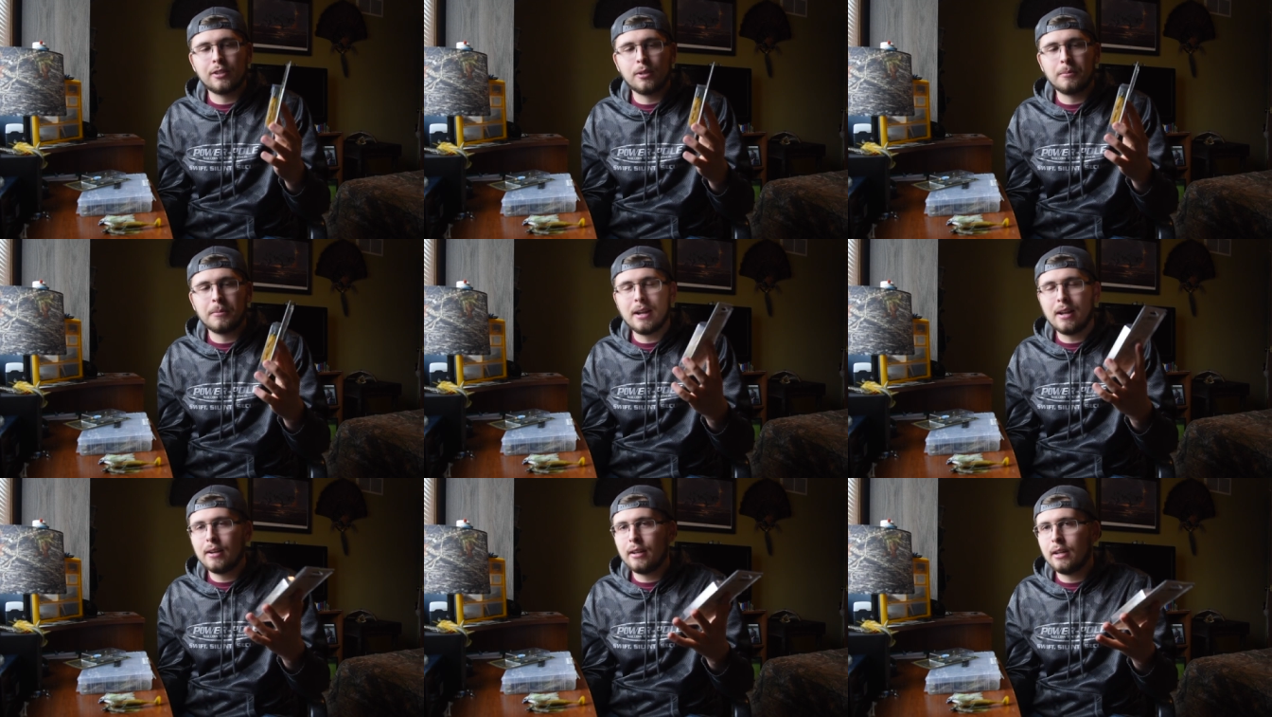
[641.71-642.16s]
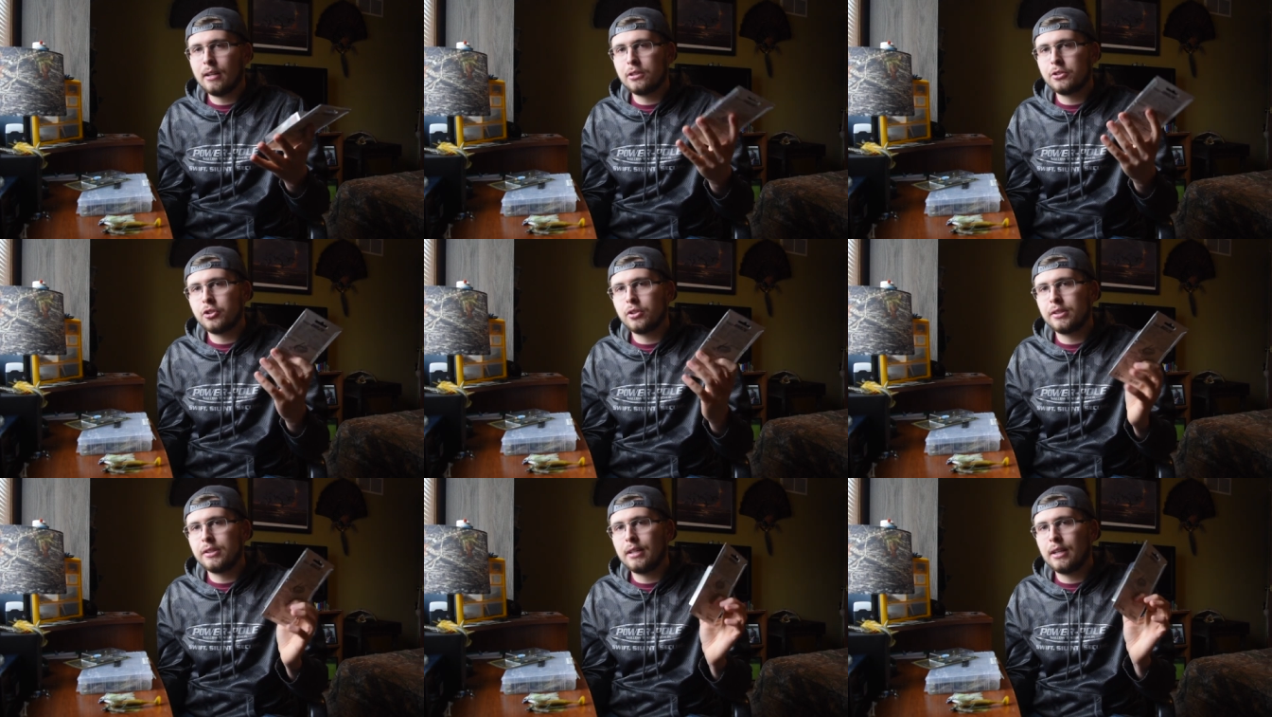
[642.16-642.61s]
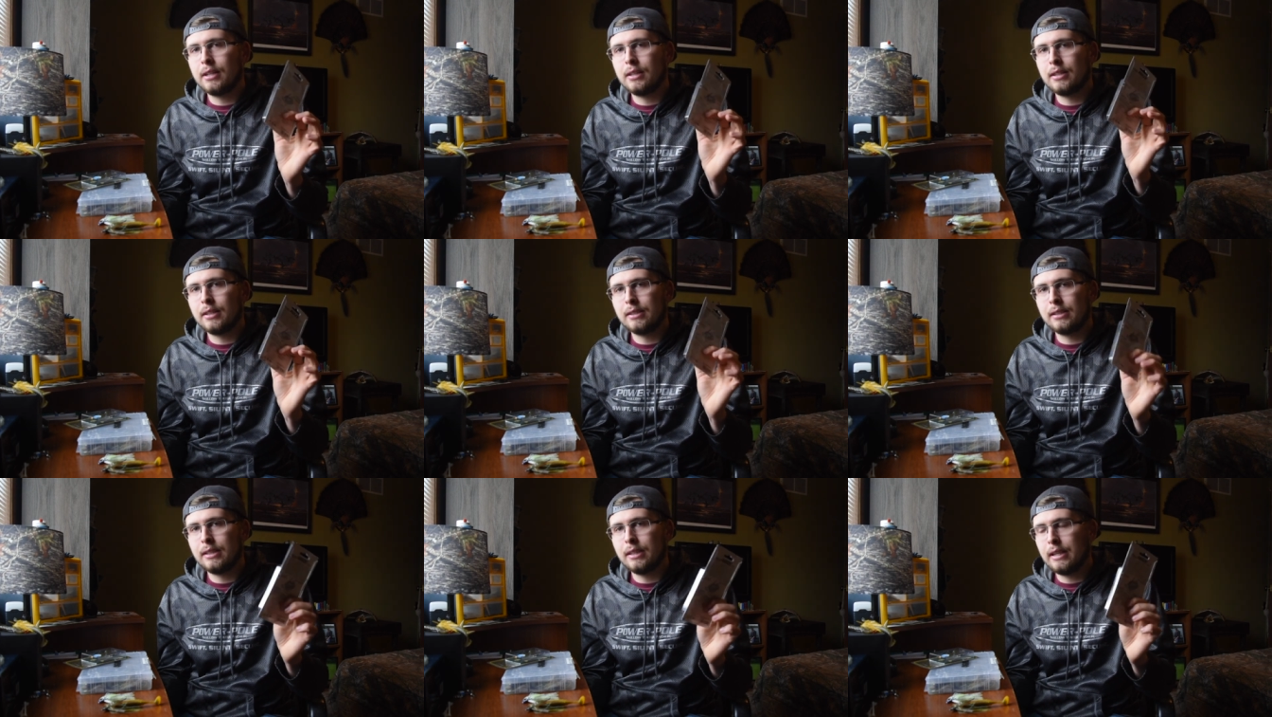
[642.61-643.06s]
So I'm kind of interested
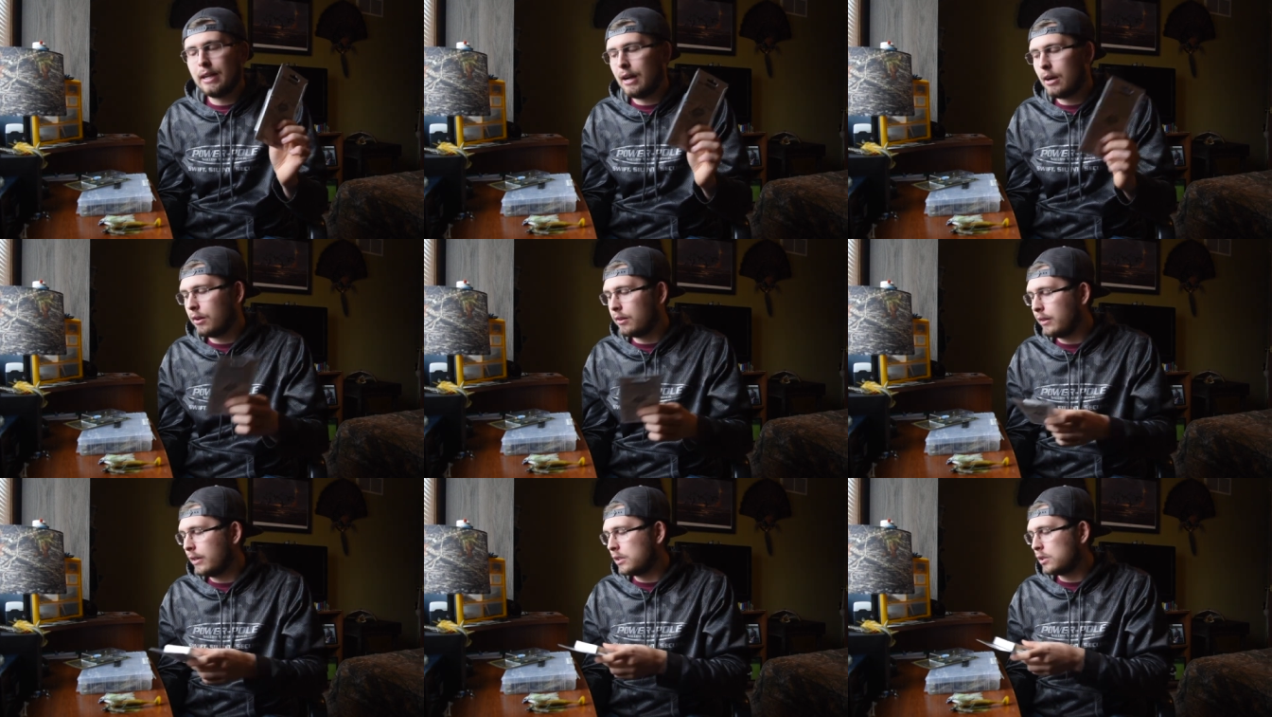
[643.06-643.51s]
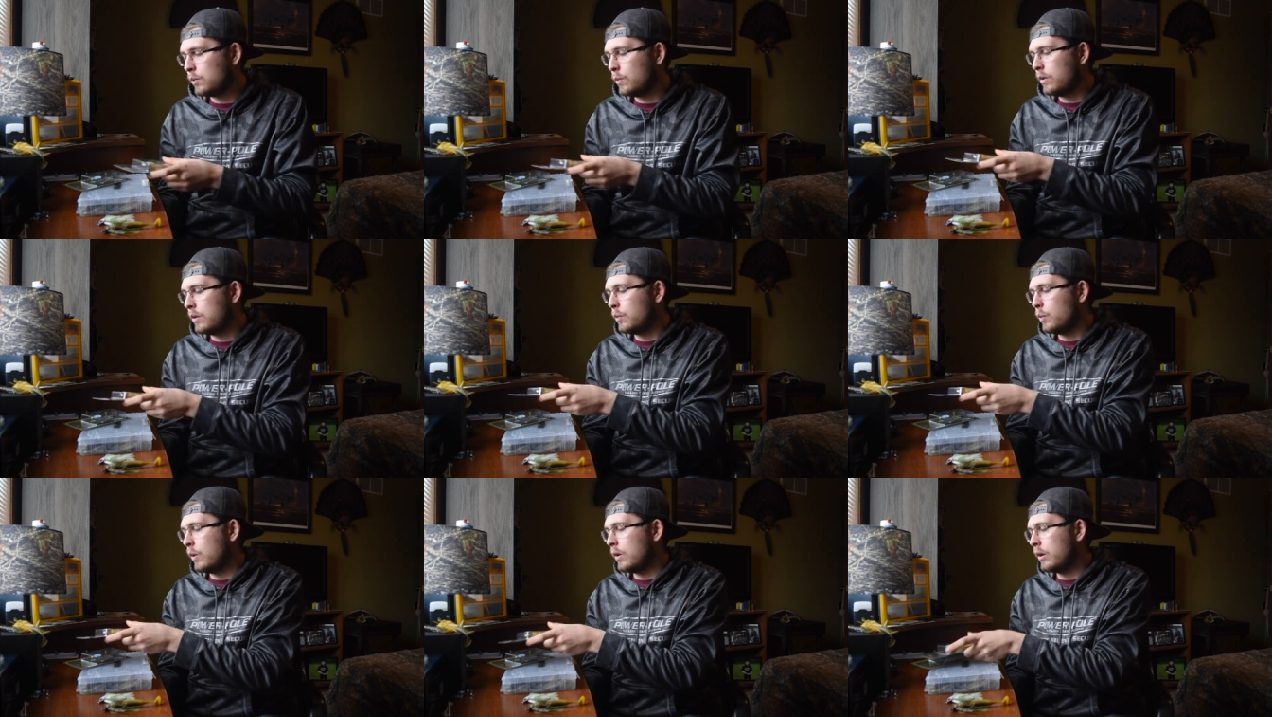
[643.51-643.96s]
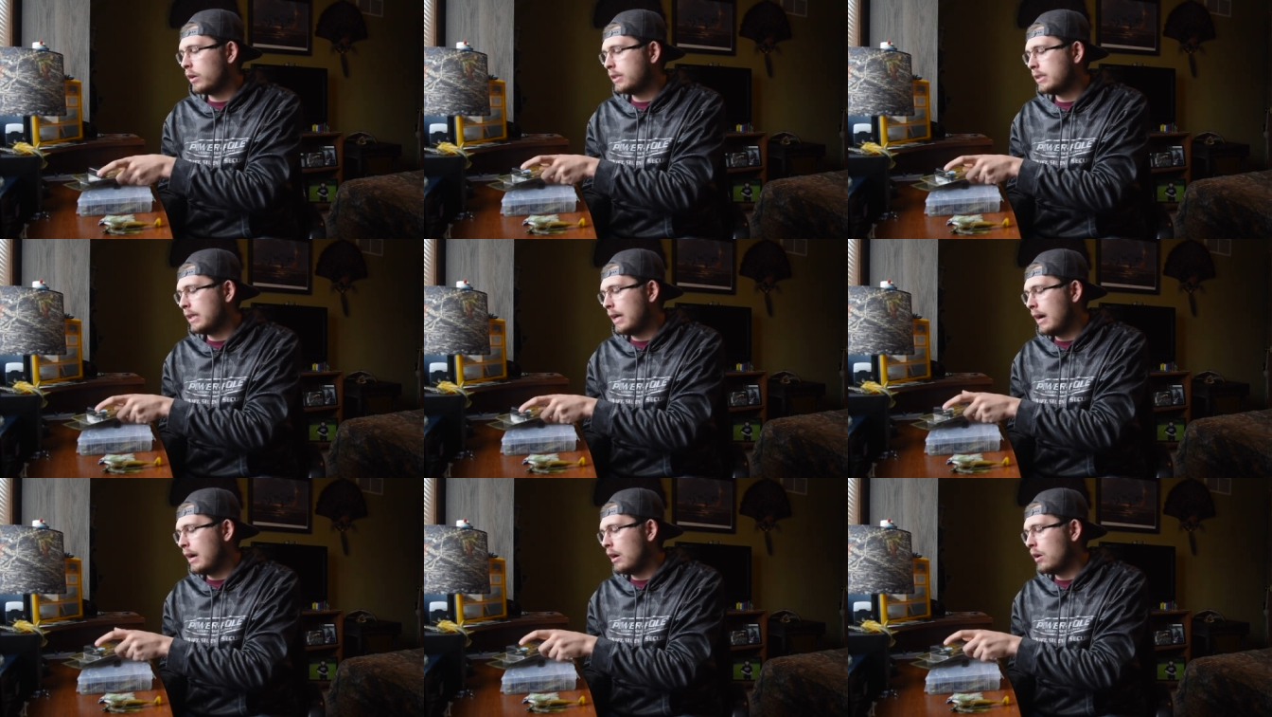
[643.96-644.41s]
to see how this one
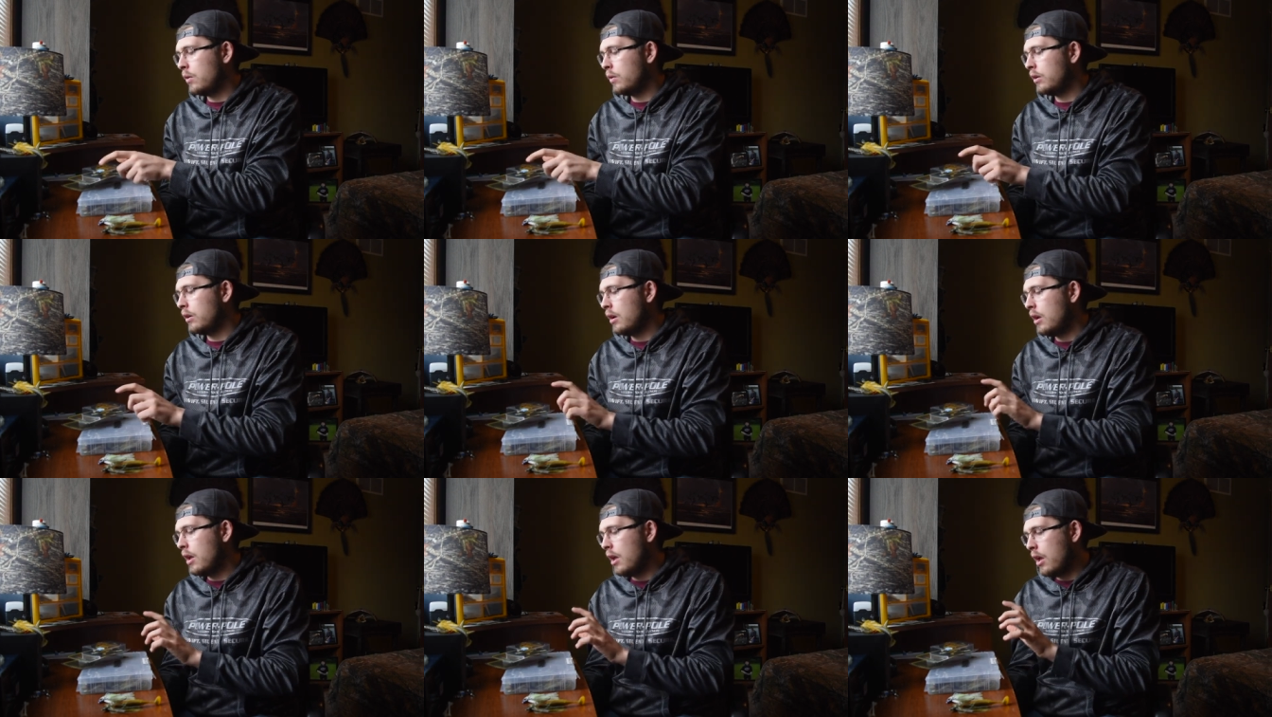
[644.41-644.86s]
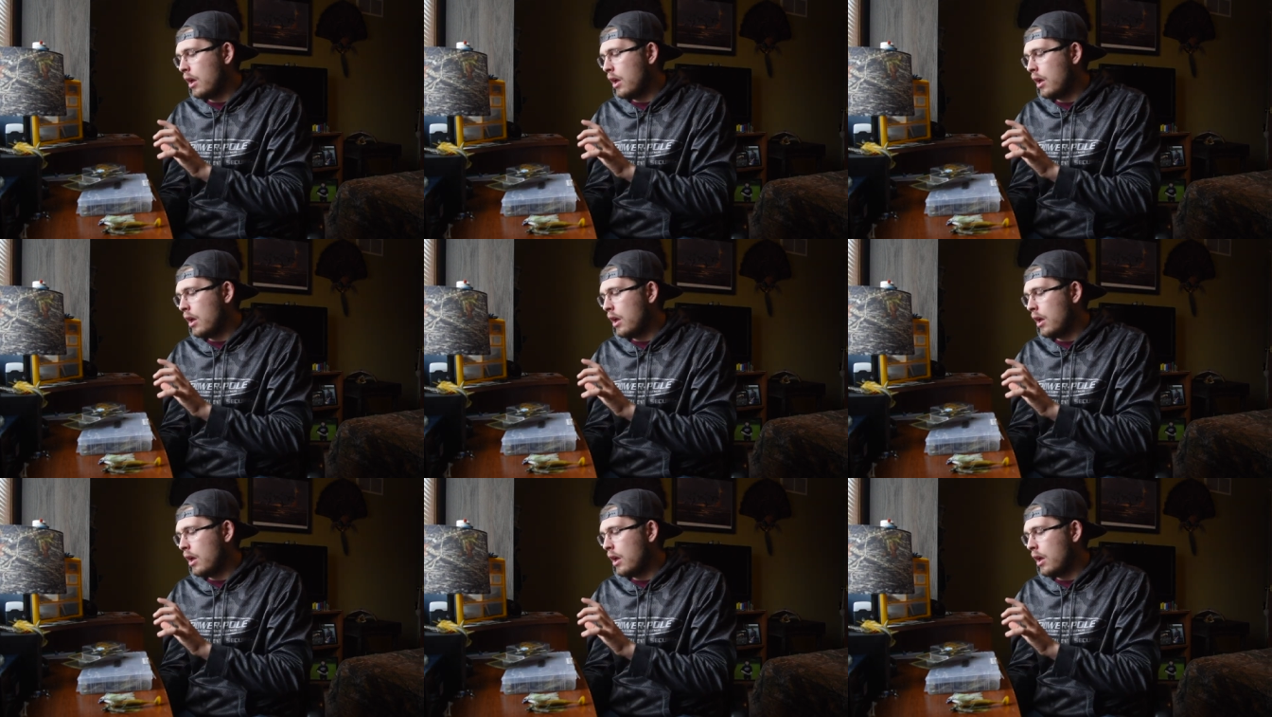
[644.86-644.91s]
works out.